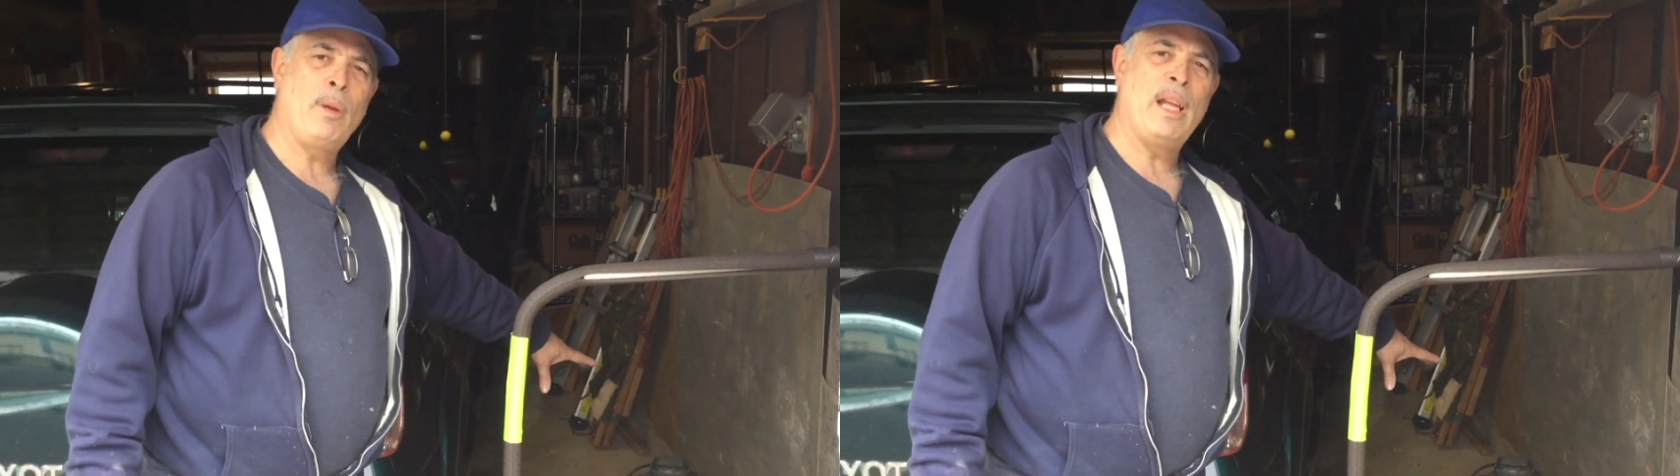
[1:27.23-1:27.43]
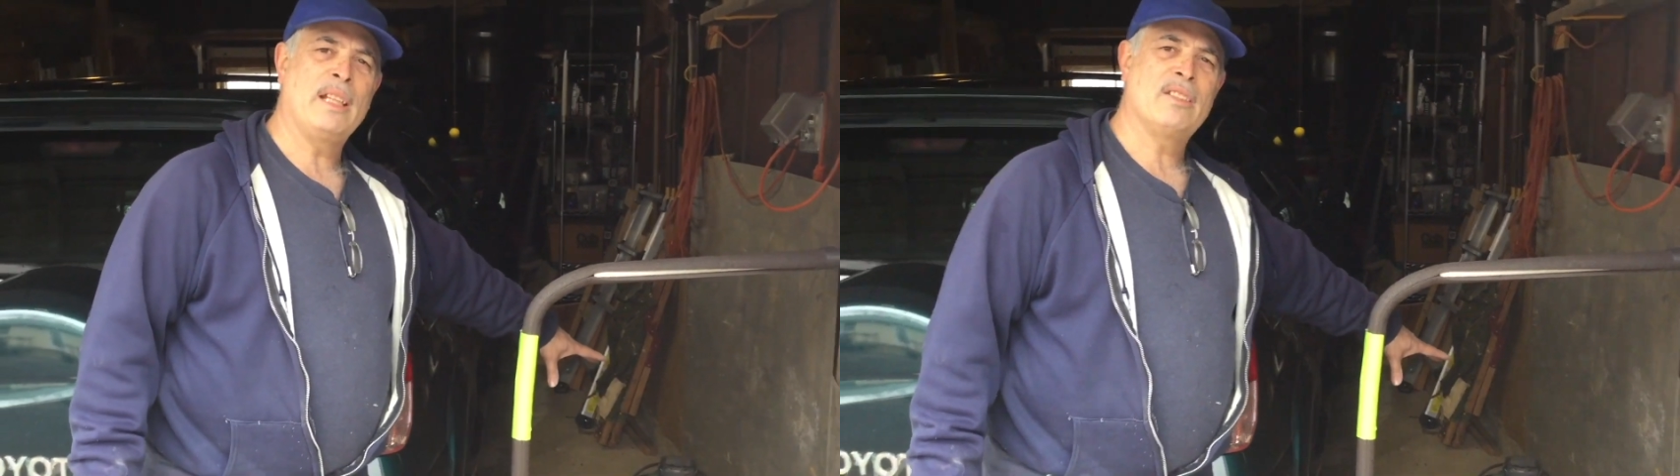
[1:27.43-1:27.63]

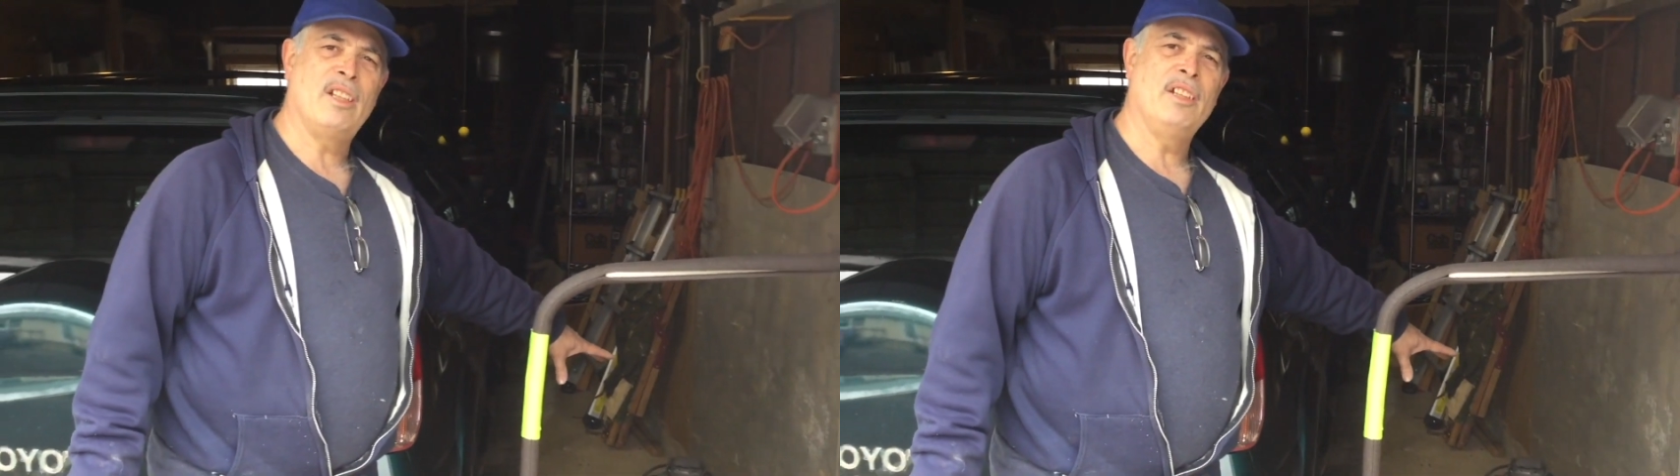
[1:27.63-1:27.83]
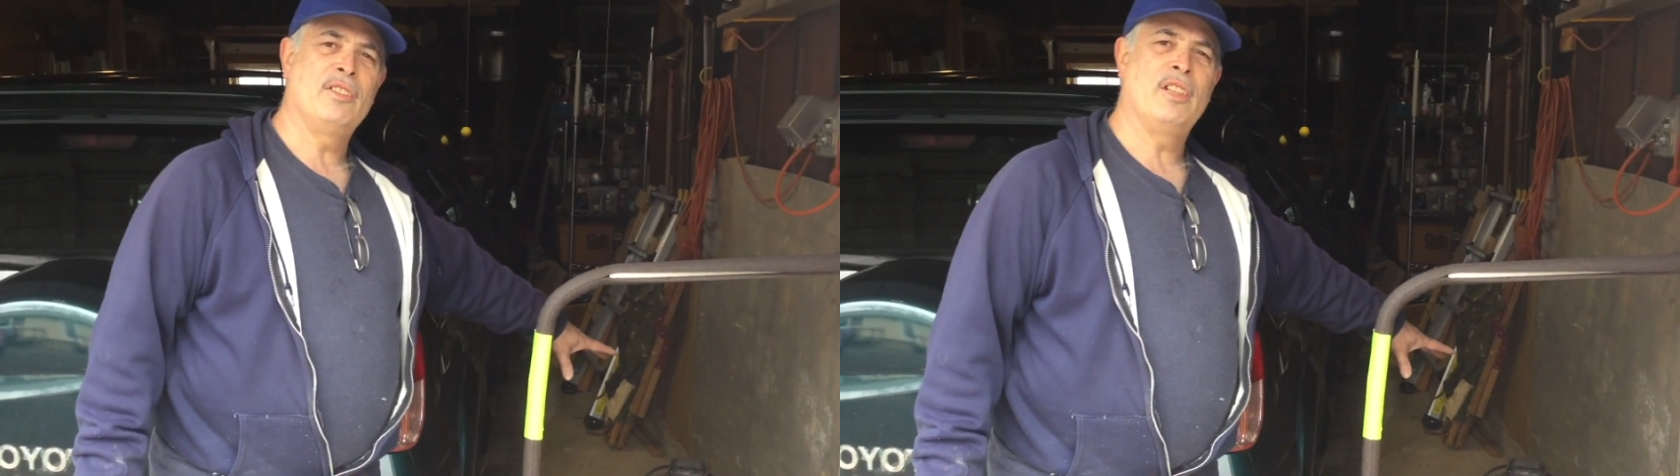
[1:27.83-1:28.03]
planks
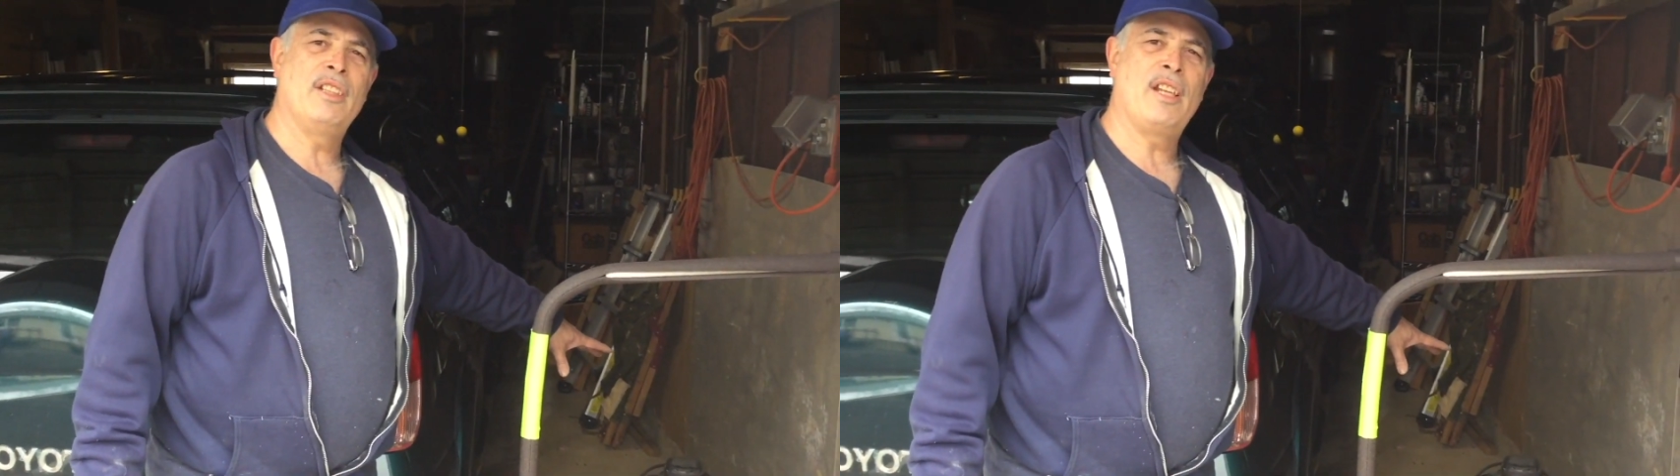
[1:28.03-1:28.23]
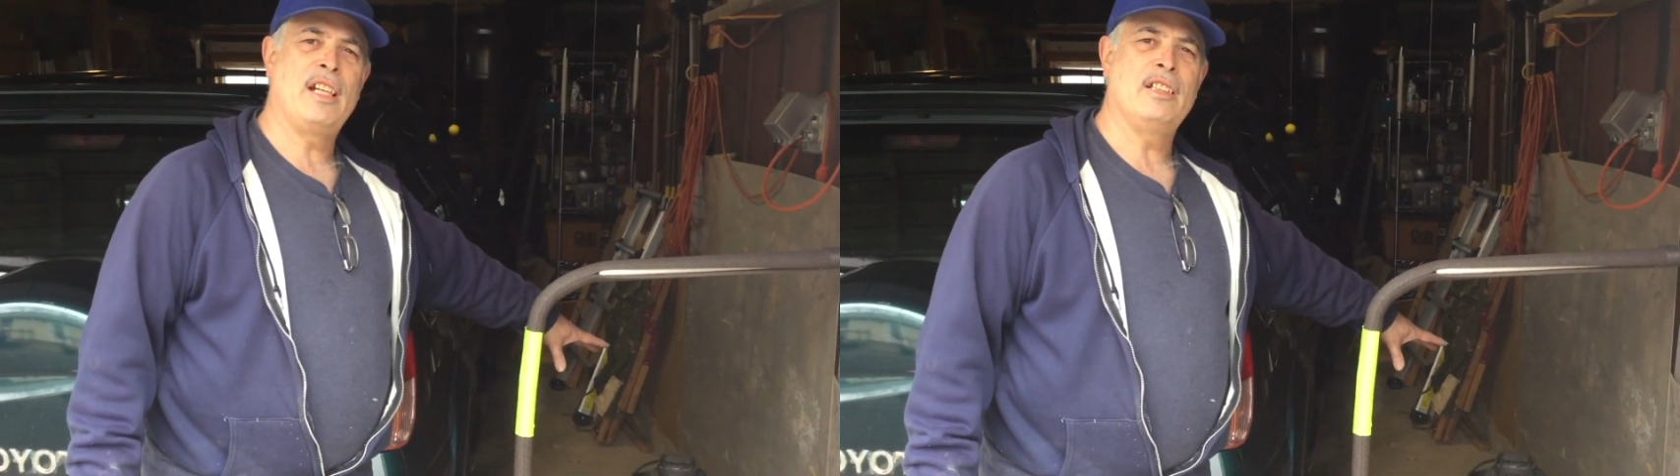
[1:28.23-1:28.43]
under
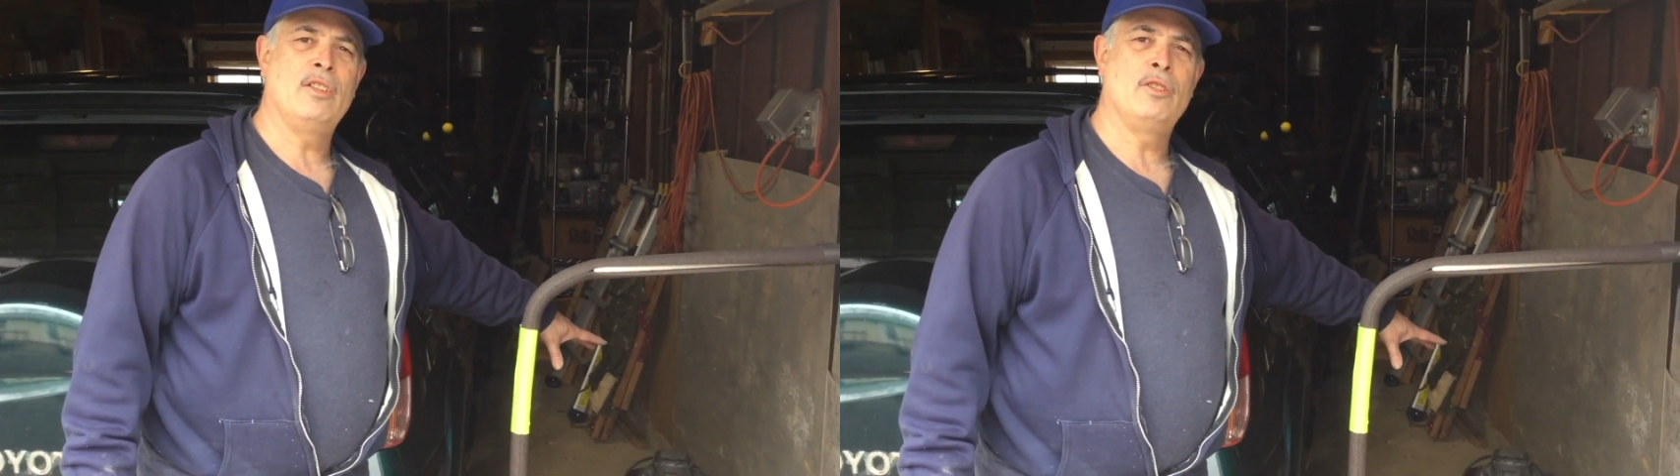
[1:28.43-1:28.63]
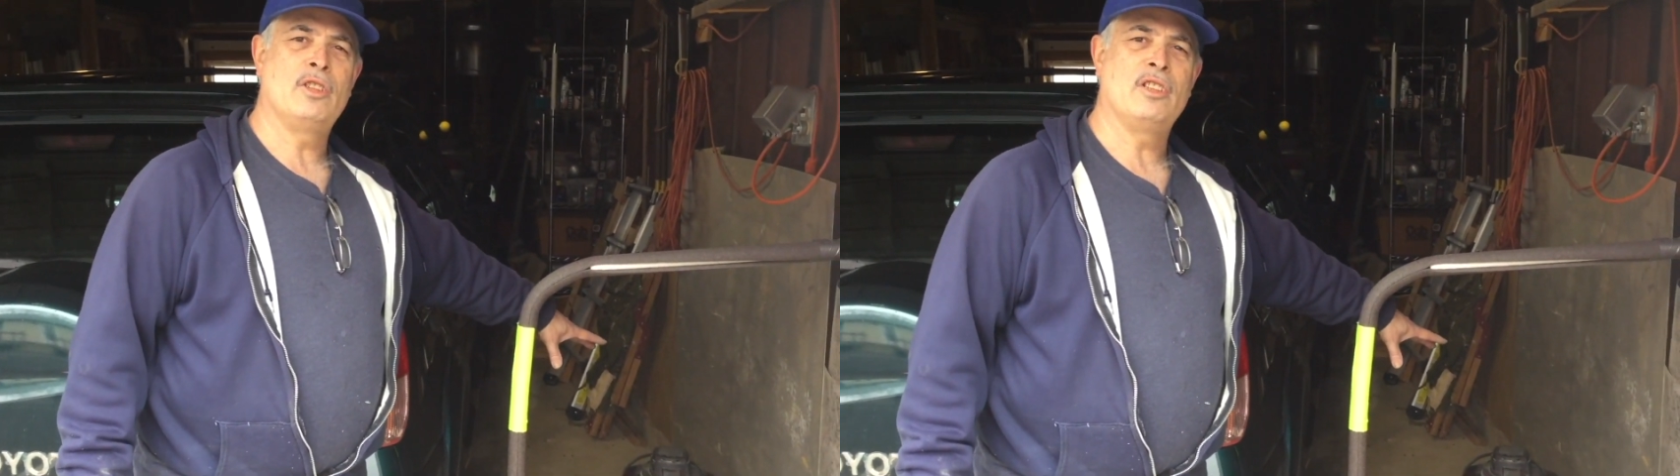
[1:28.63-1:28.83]
it that I
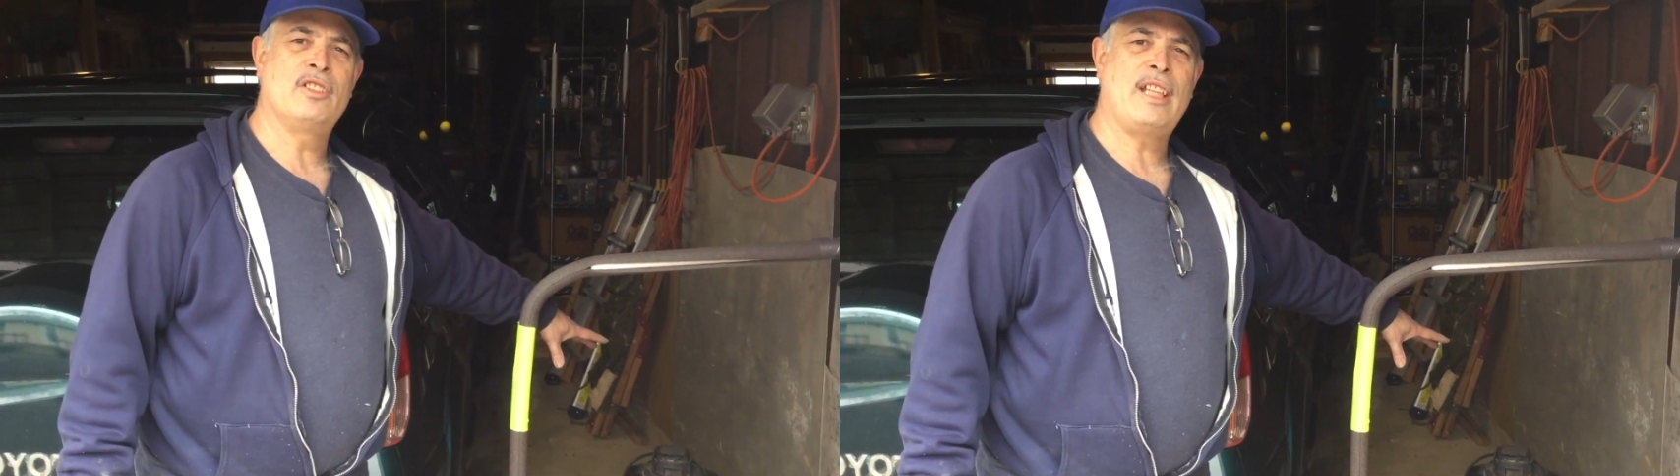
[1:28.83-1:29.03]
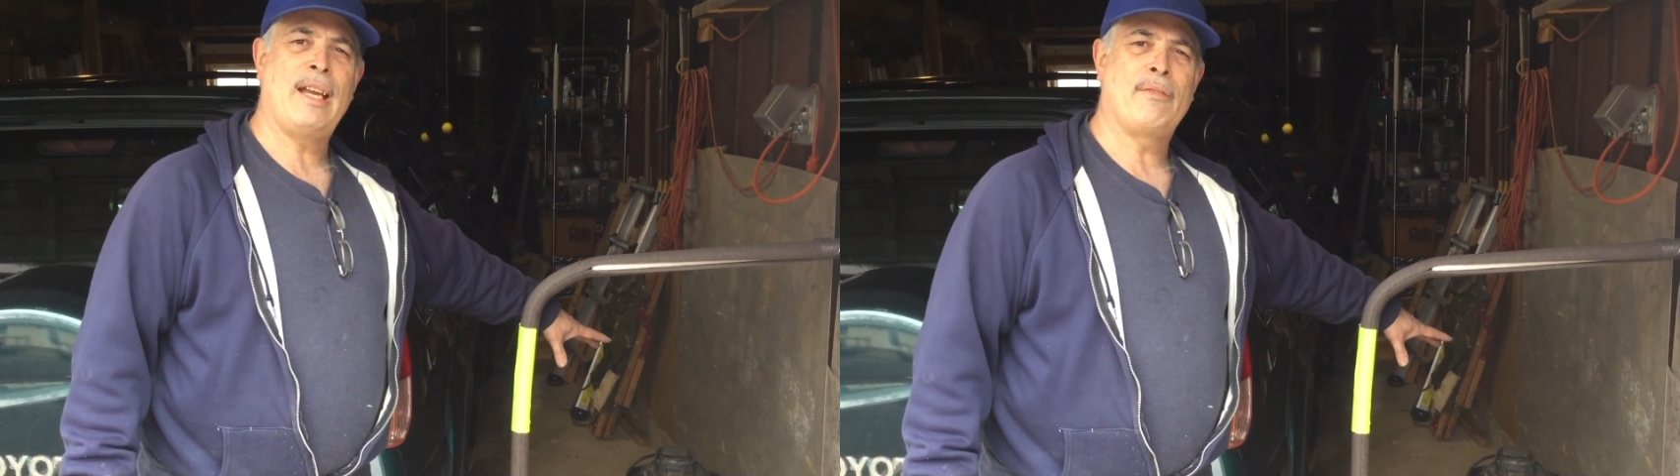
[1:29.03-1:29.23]
use as
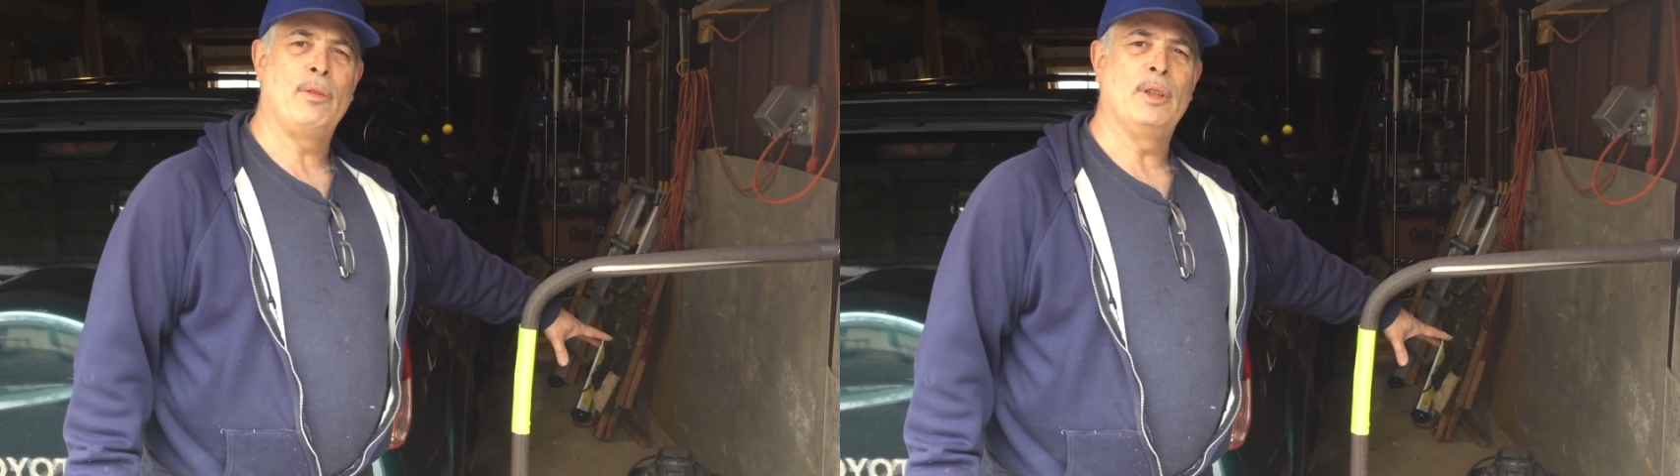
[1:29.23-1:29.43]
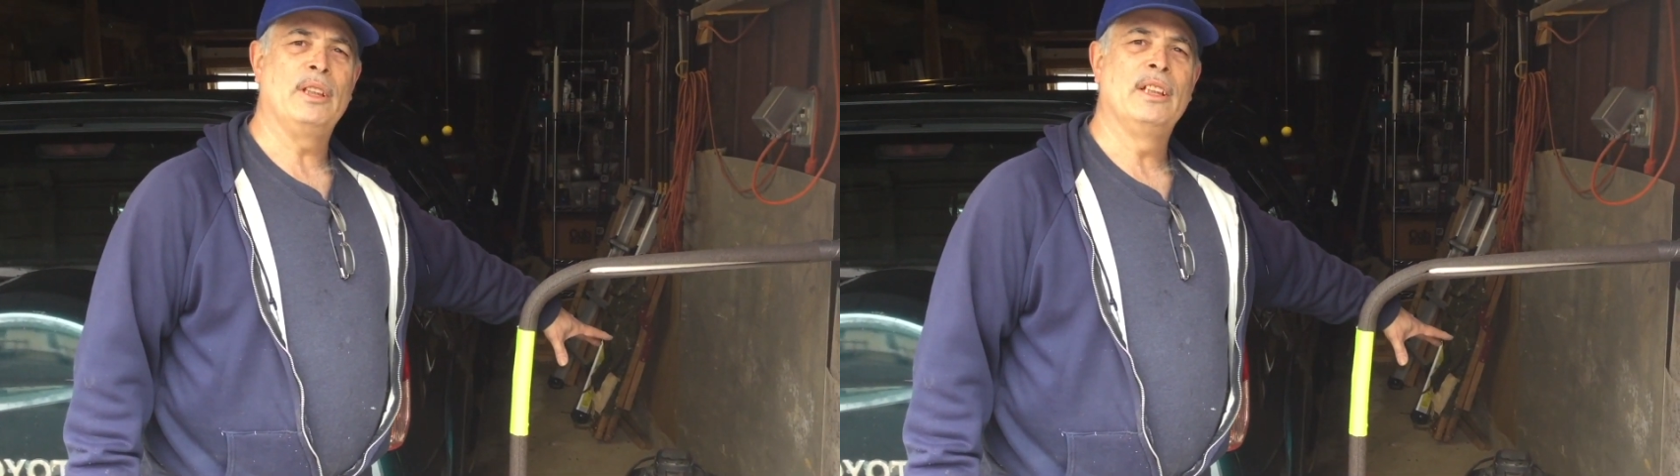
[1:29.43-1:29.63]

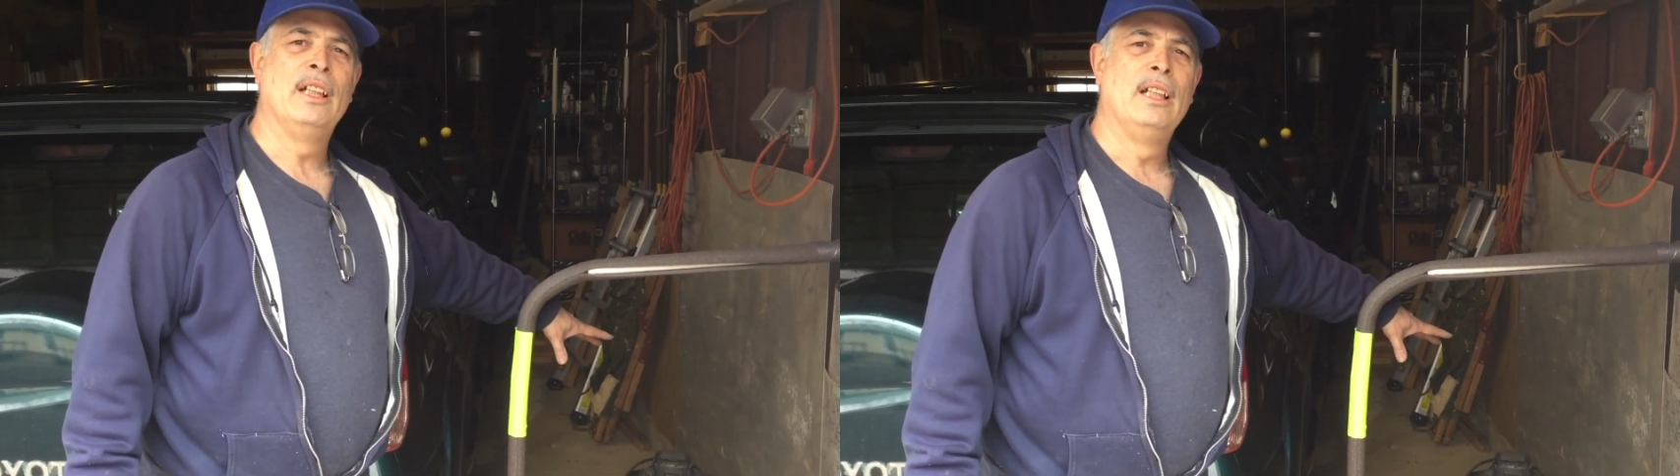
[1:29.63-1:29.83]
scaffolding,